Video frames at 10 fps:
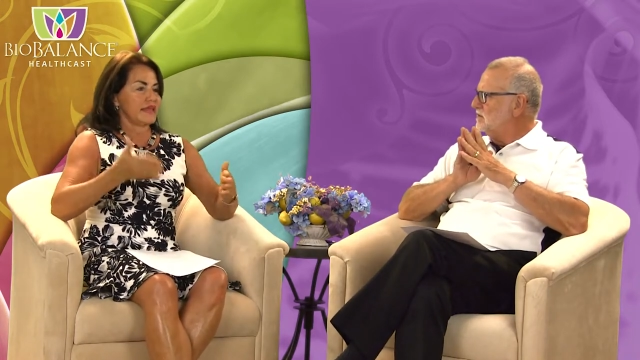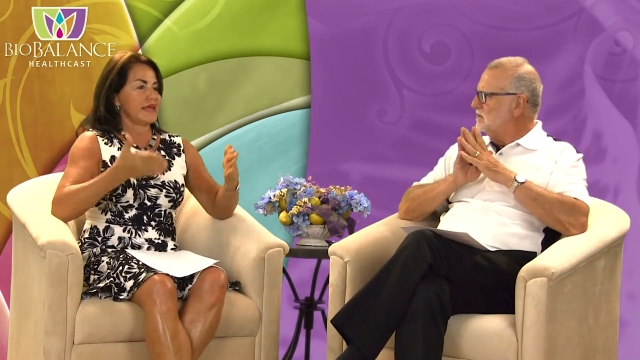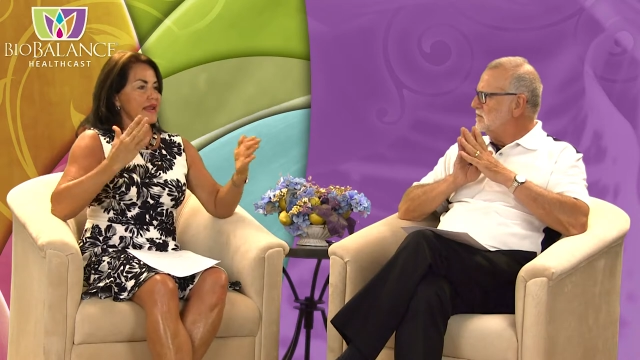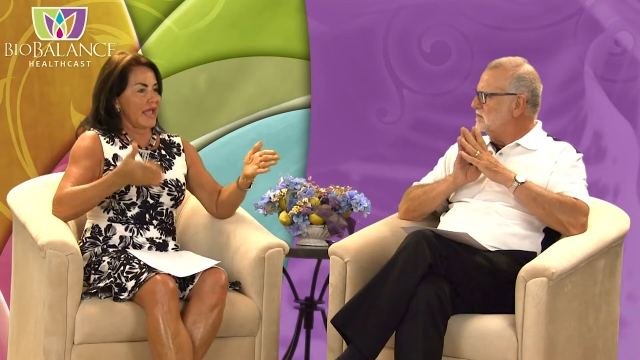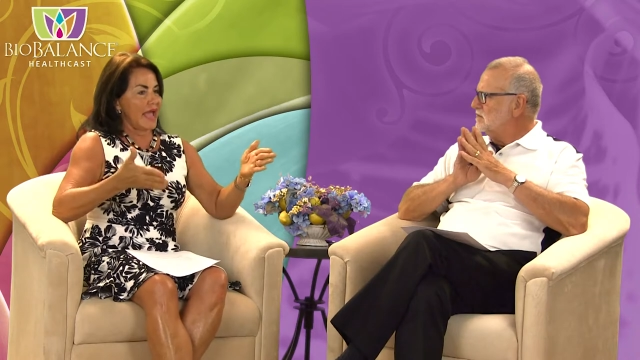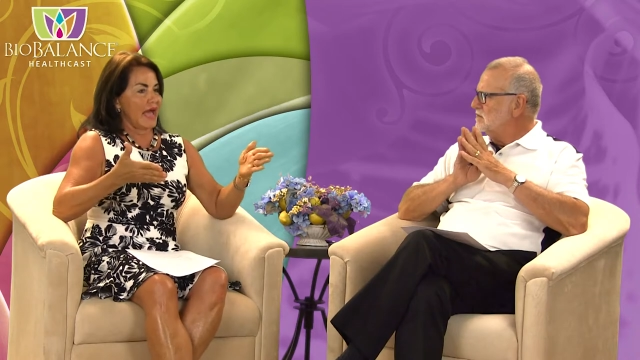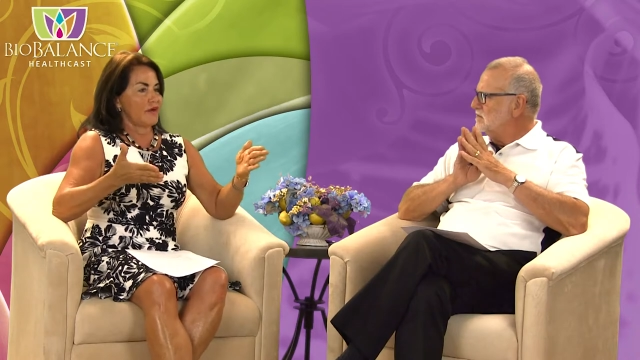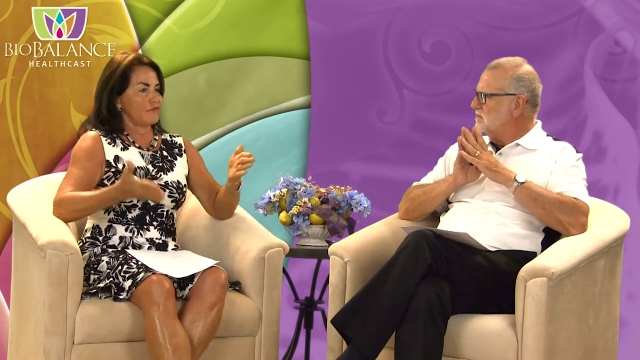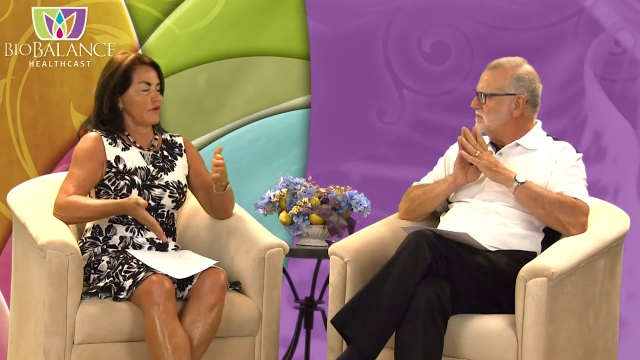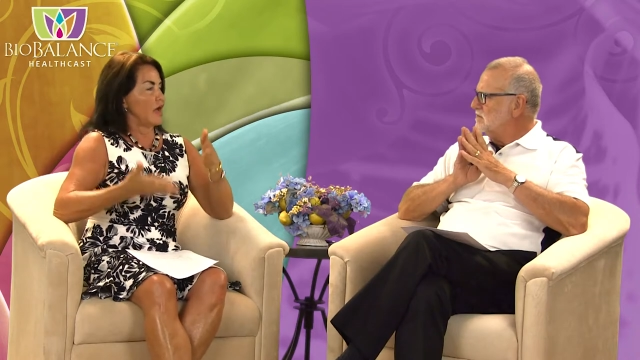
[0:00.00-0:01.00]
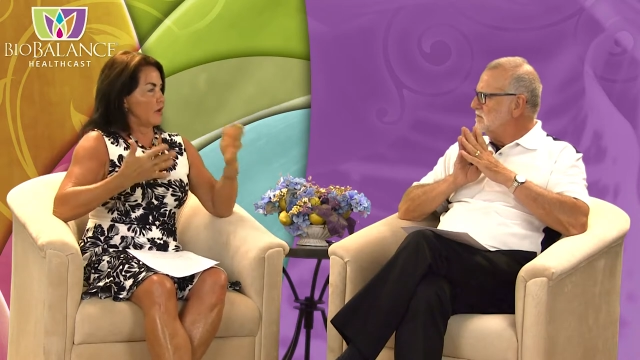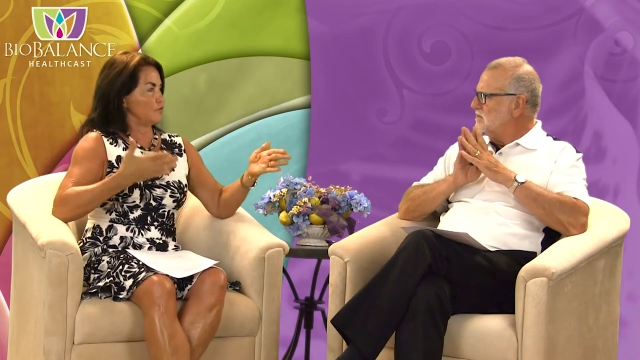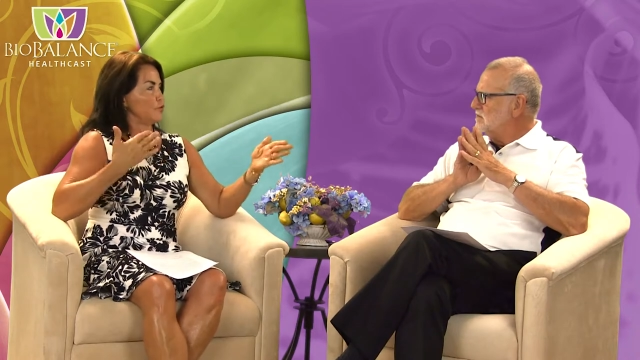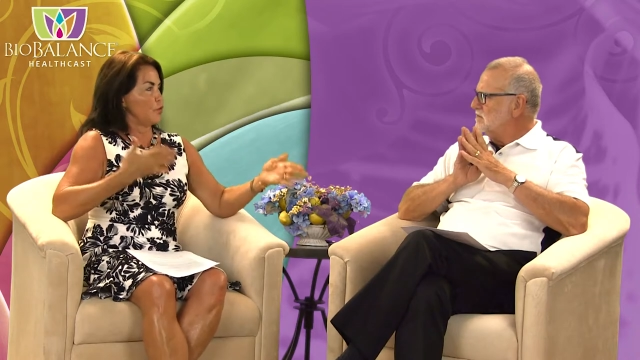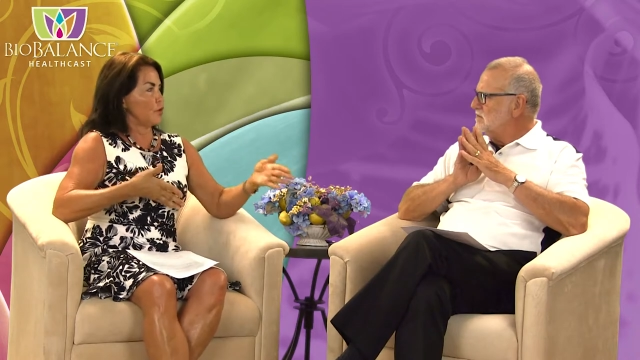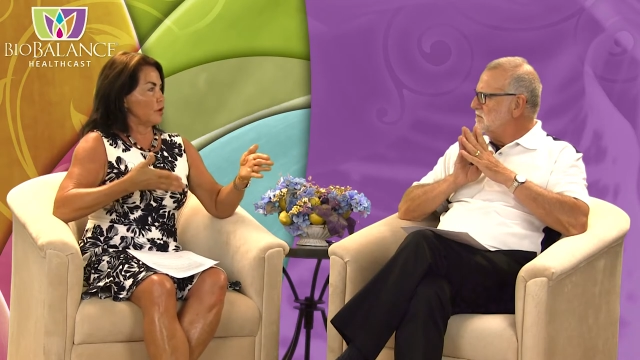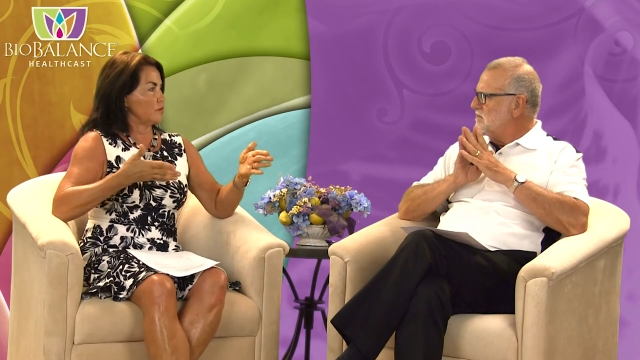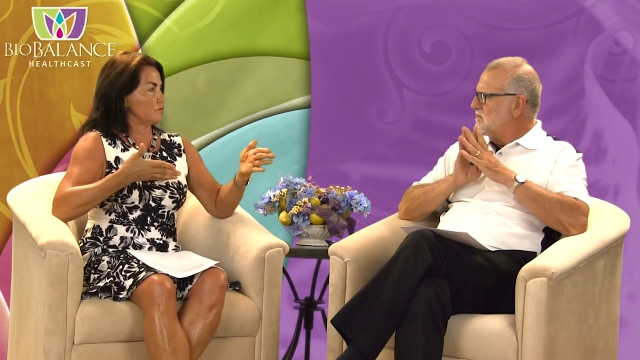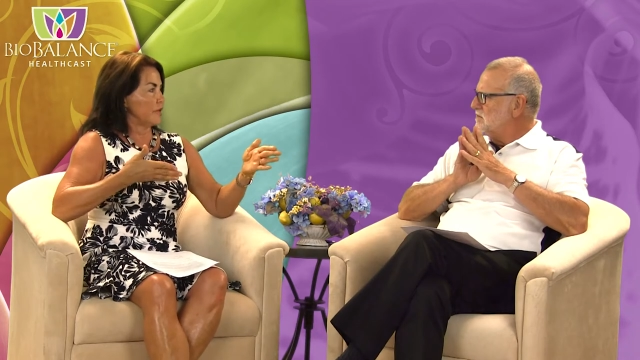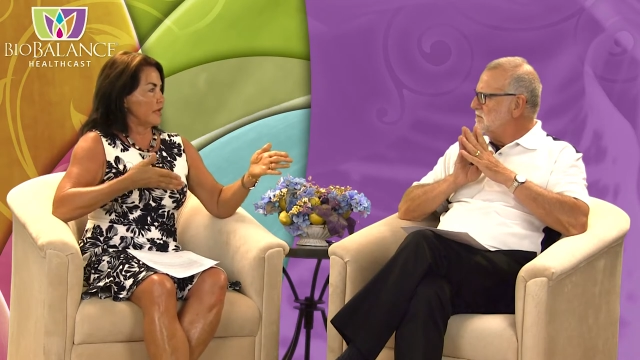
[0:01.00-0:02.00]
Speaker 1: than half of
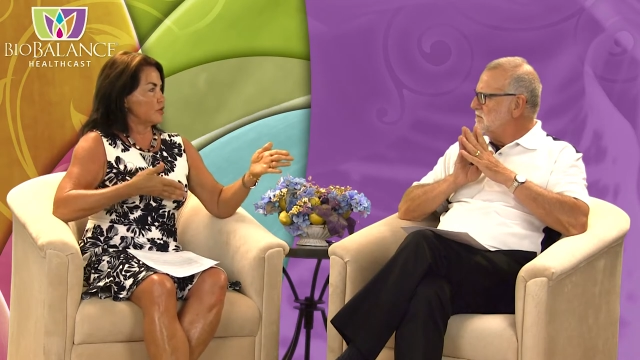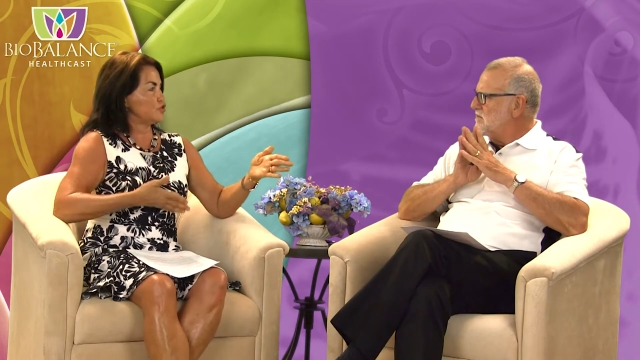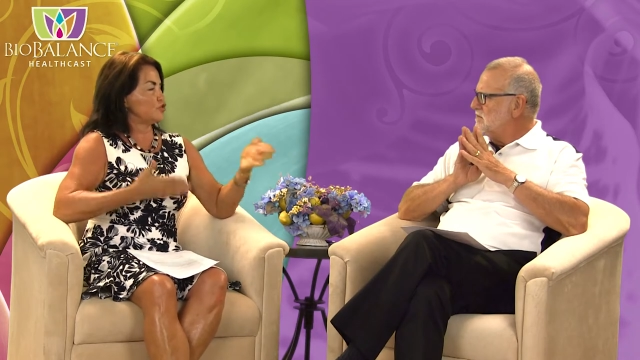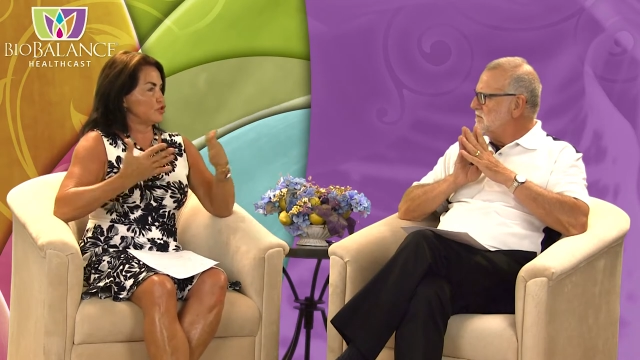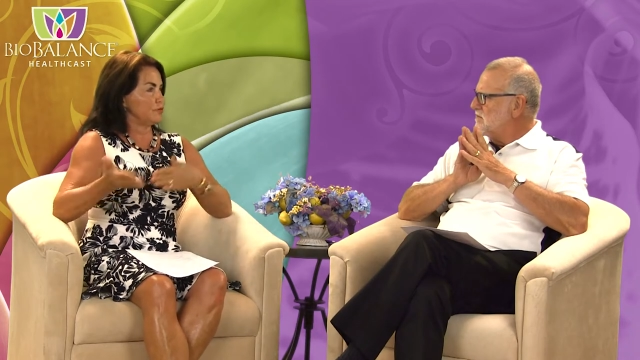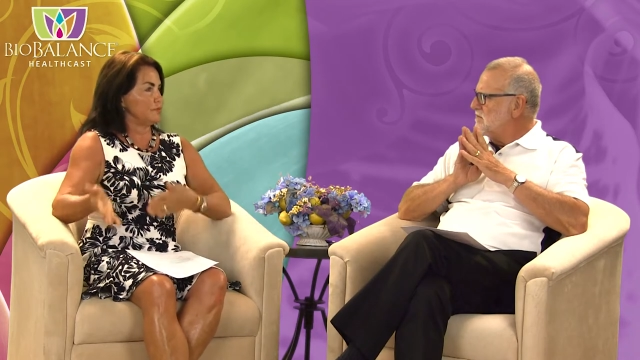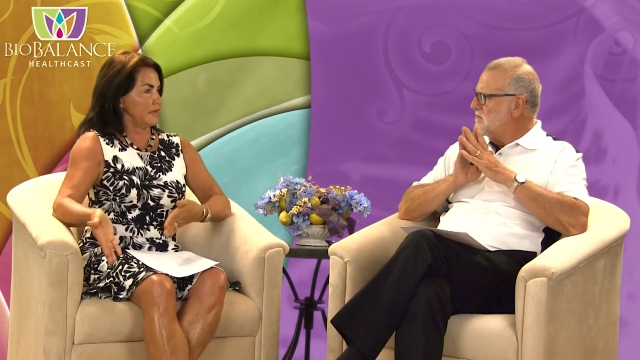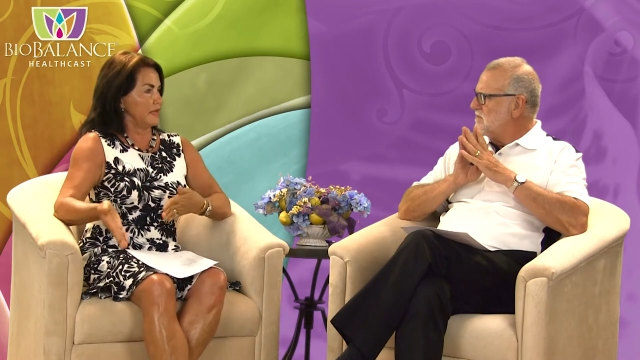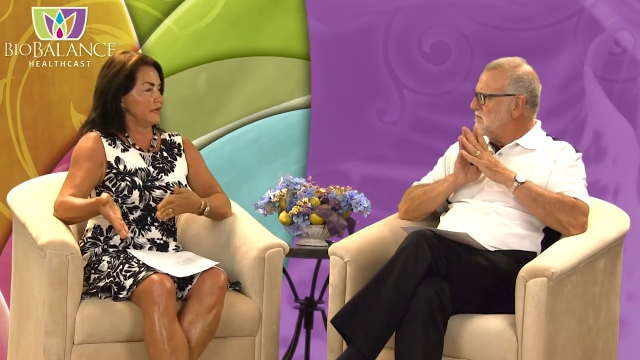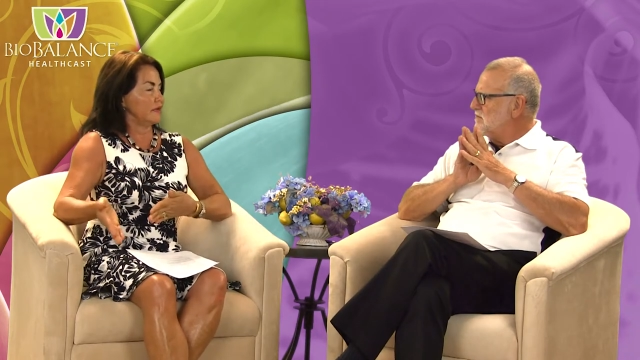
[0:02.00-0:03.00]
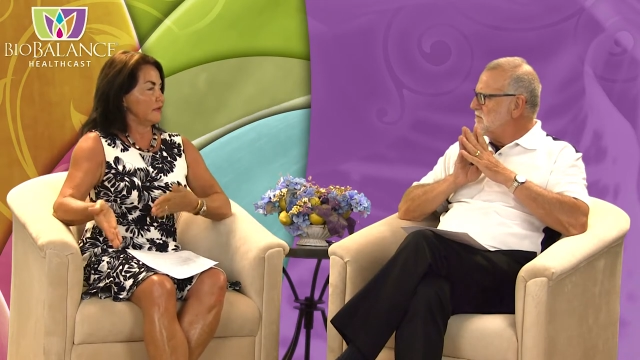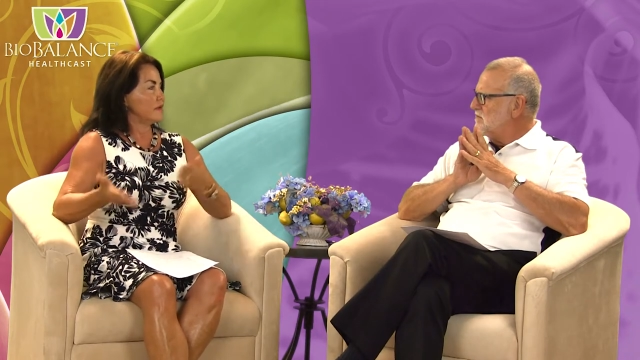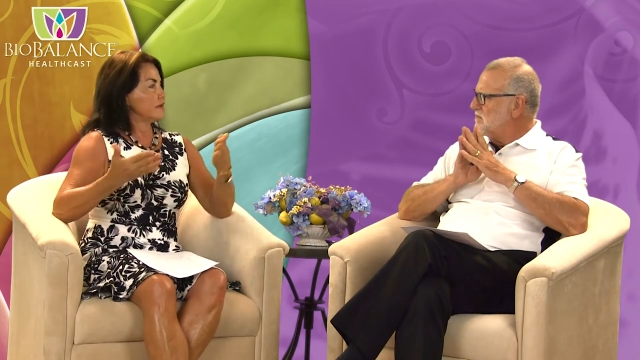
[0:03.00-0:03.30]
your blood should be